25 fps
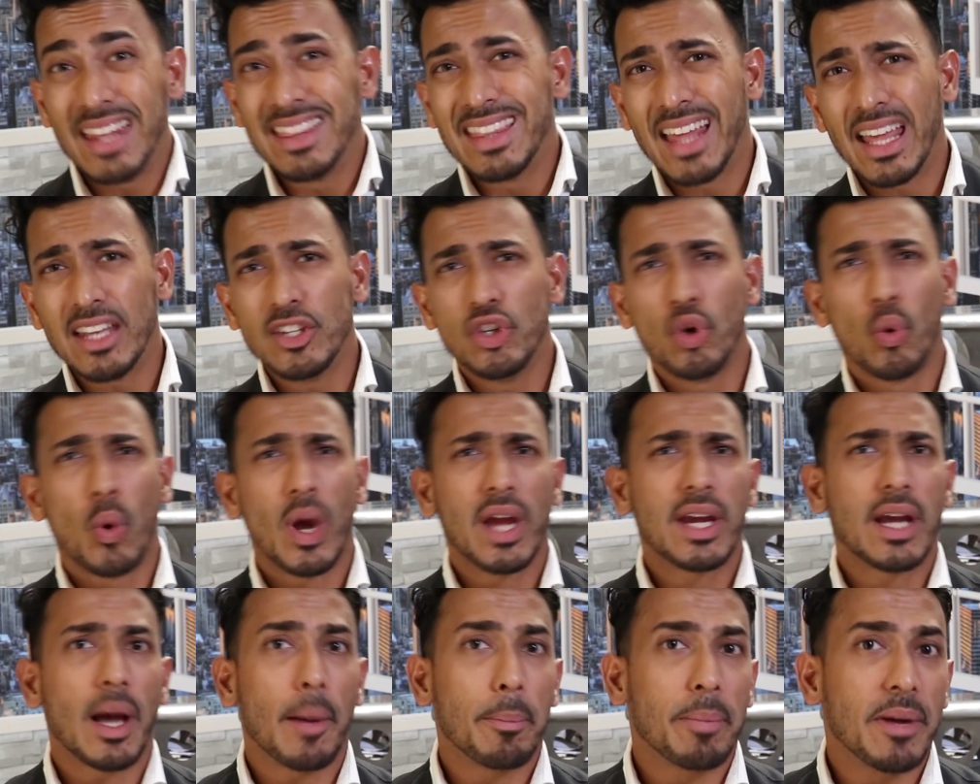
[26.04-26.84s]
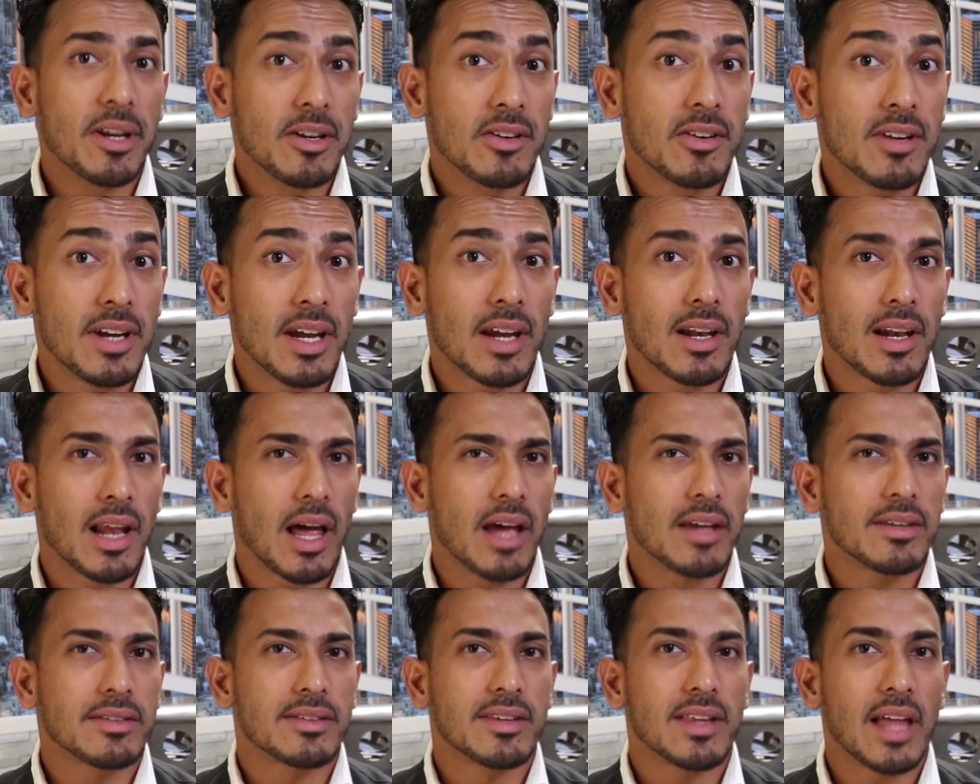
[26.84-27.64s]
And then you wake up and
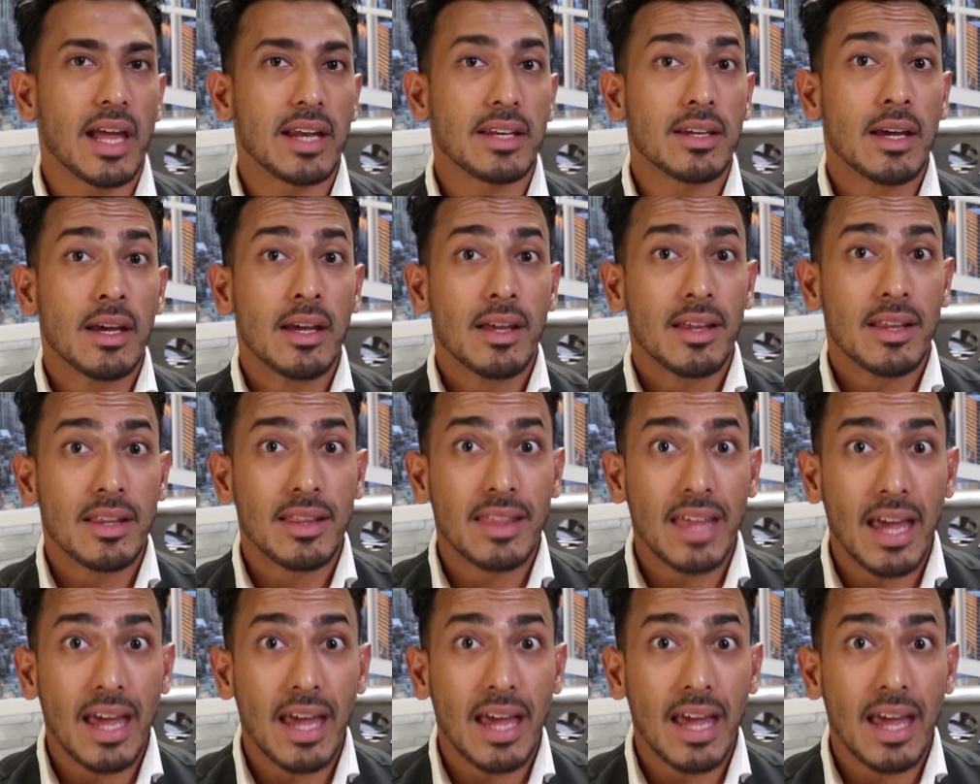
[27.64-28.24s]
realize that